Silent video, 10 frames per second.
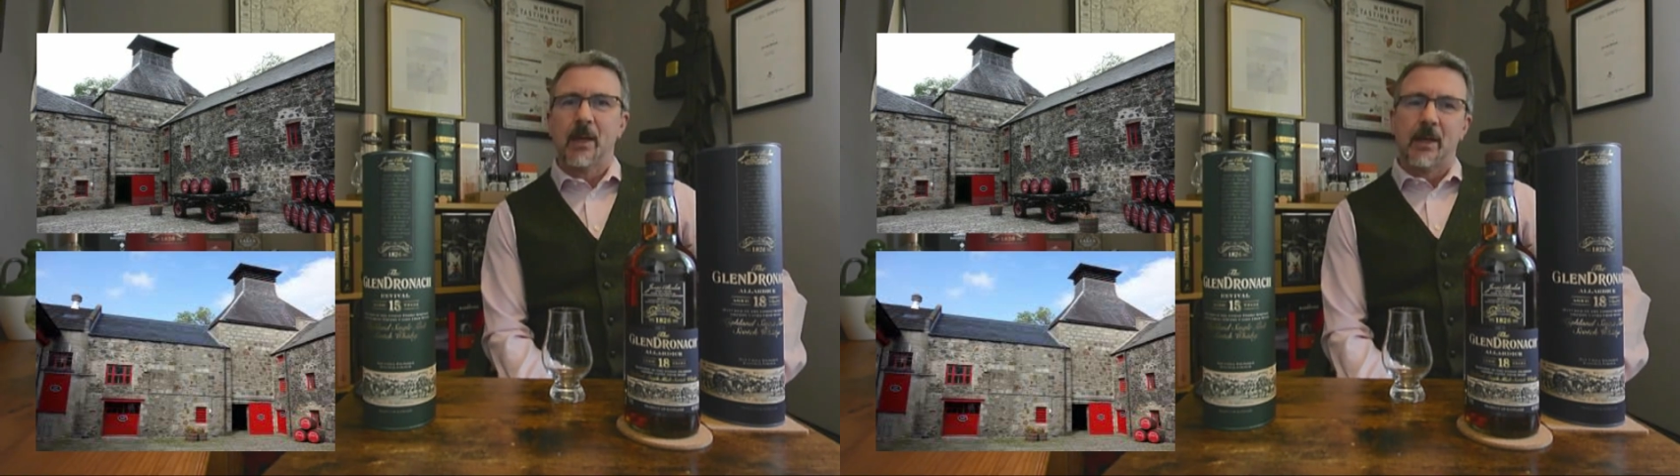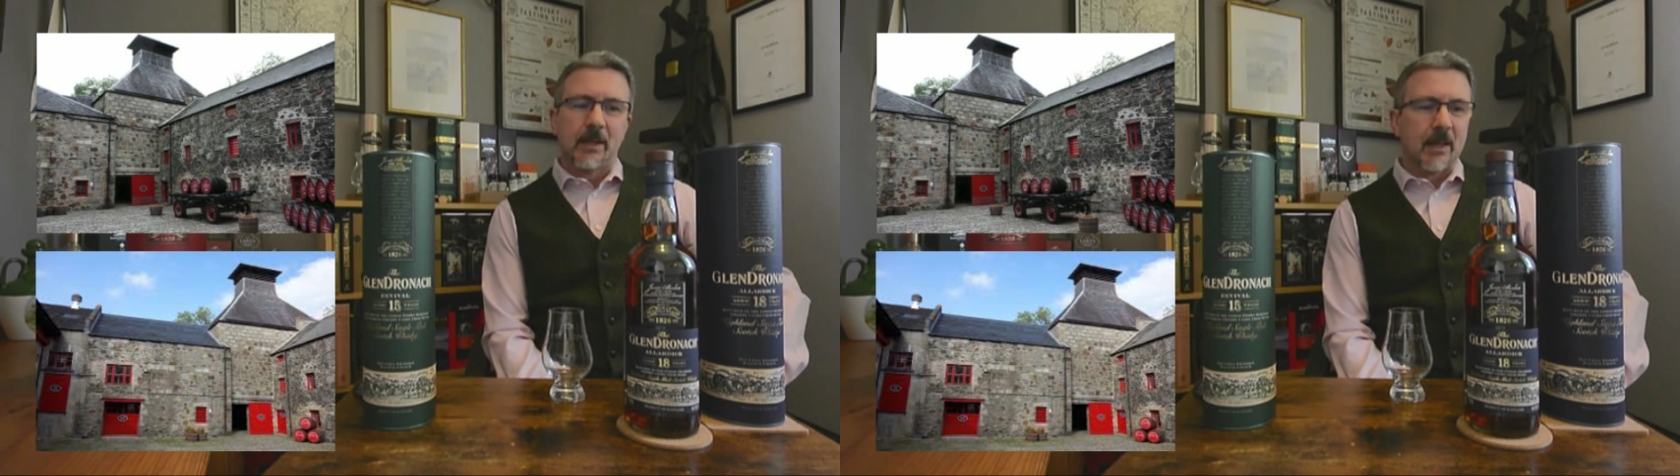
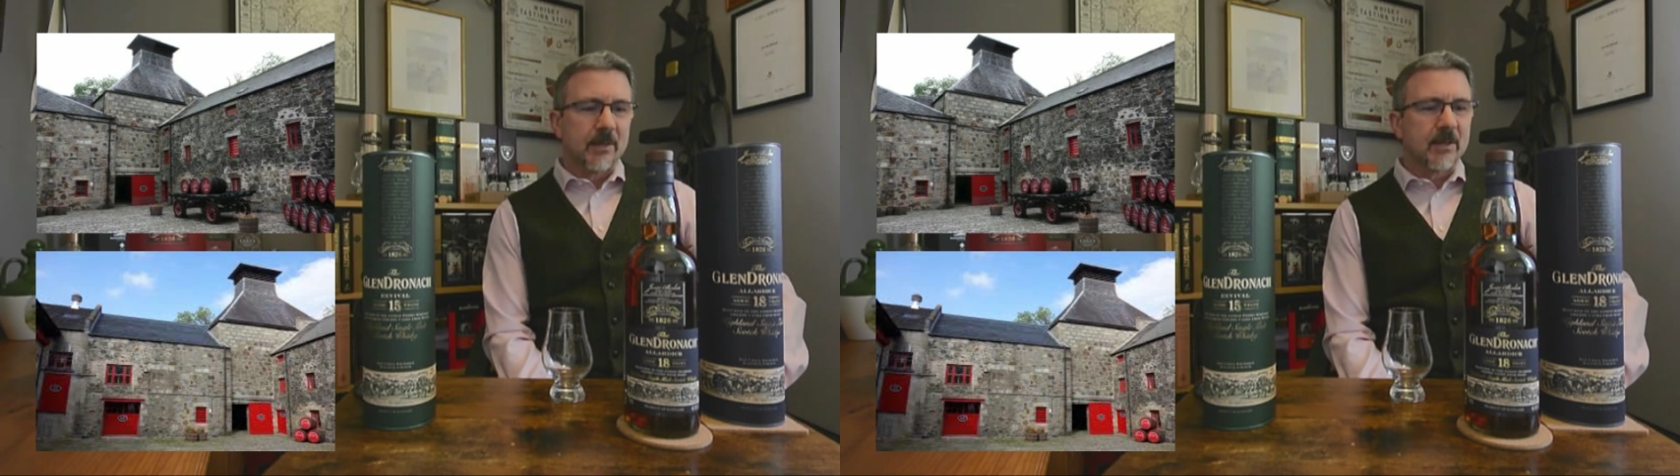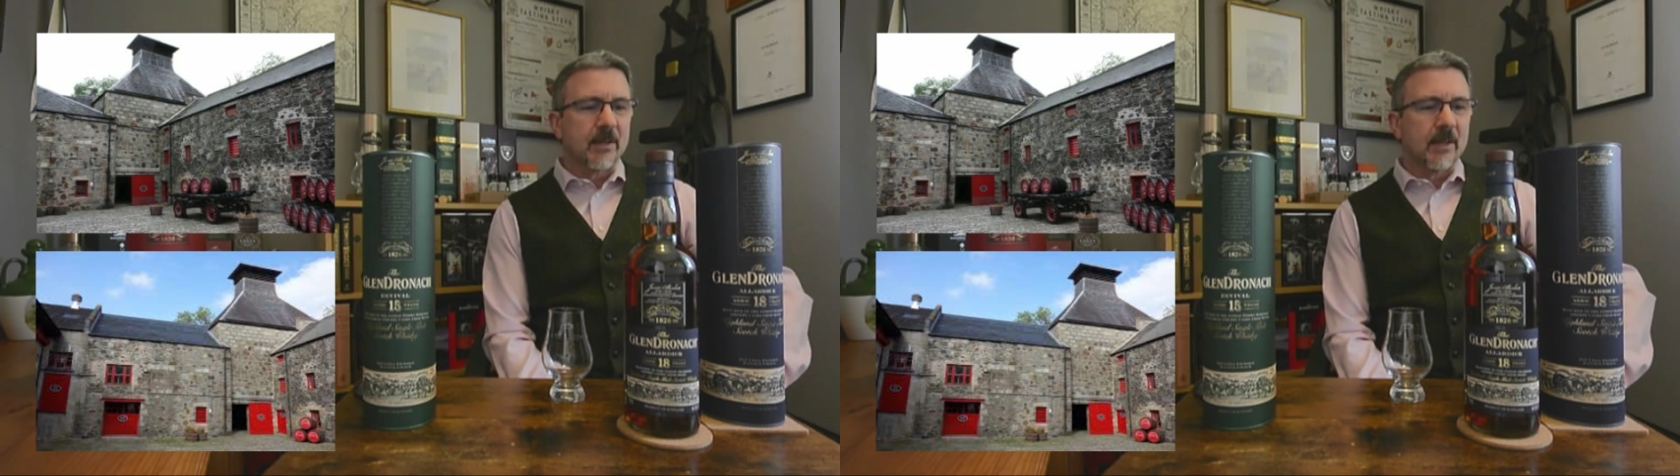
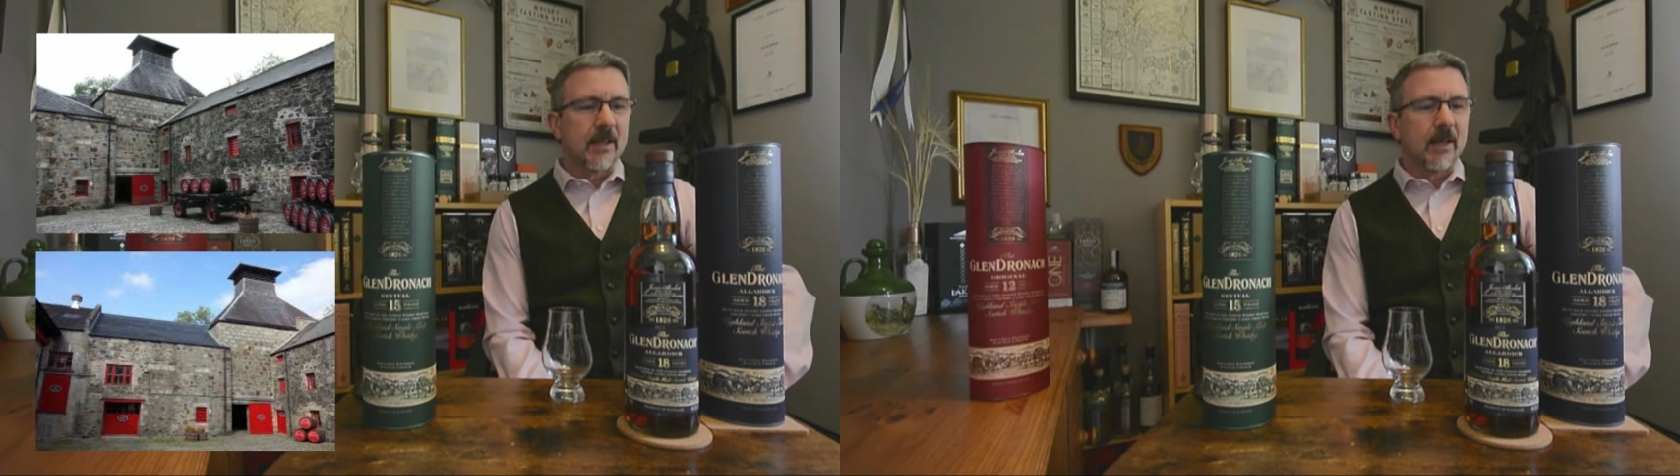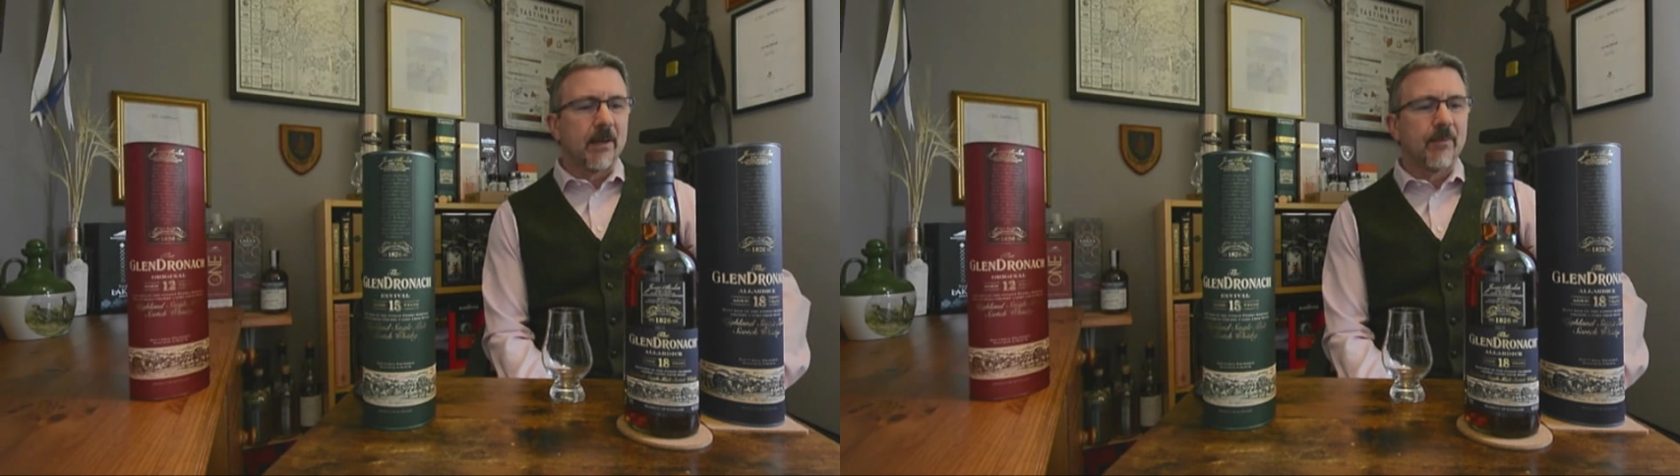Yes,
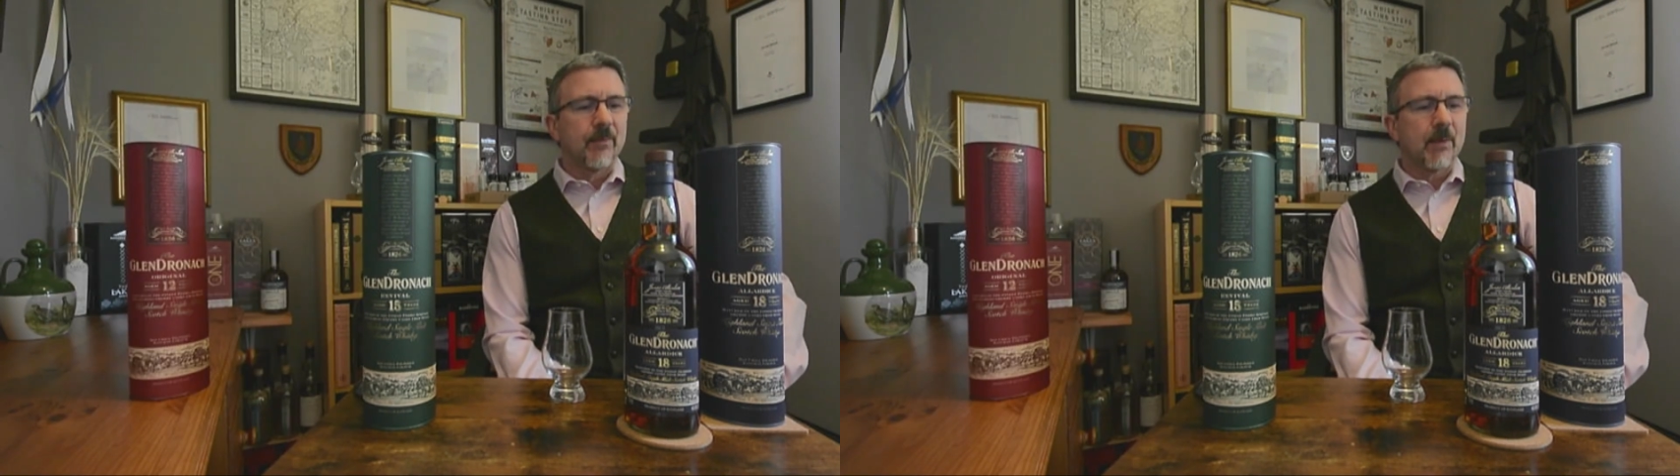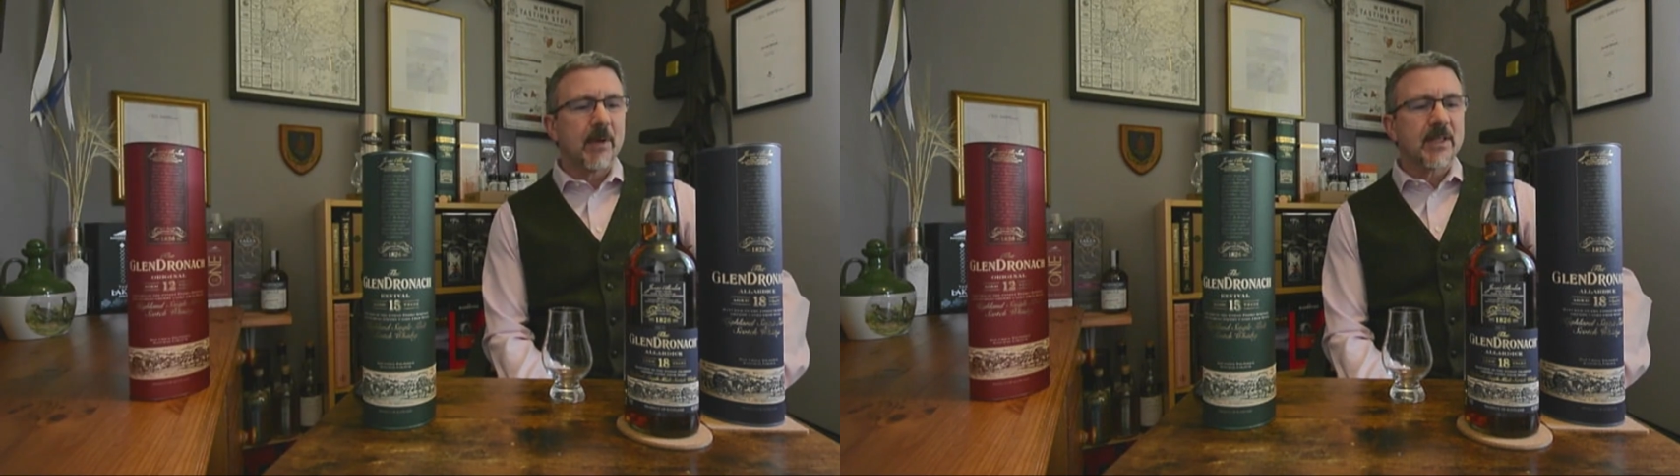the
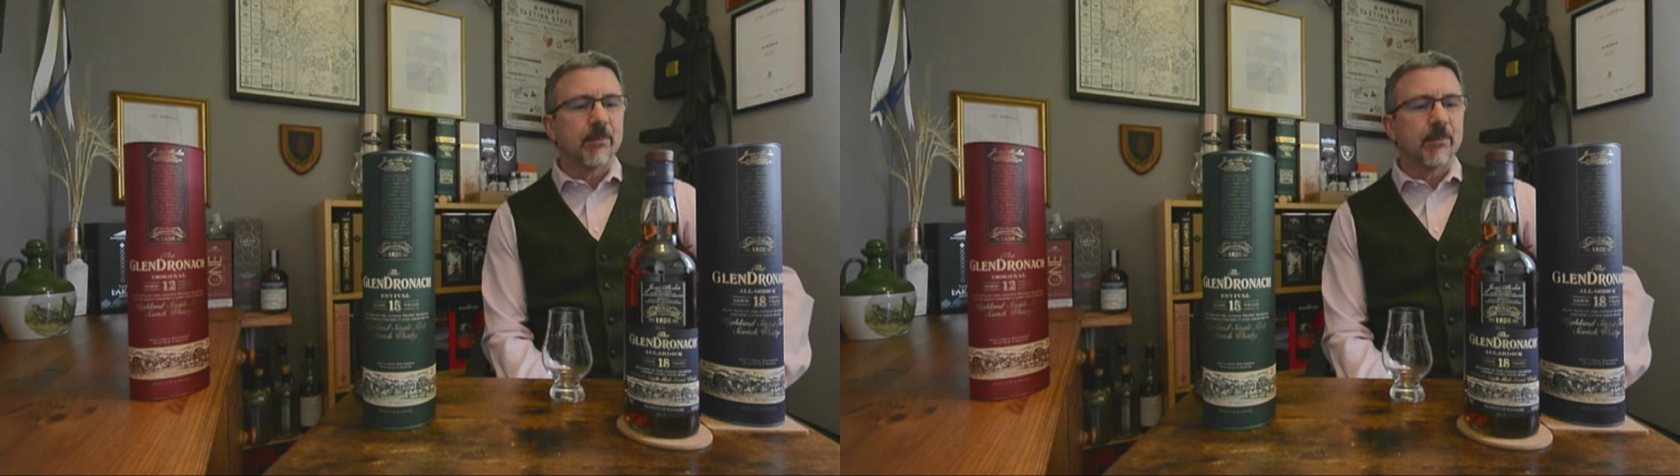master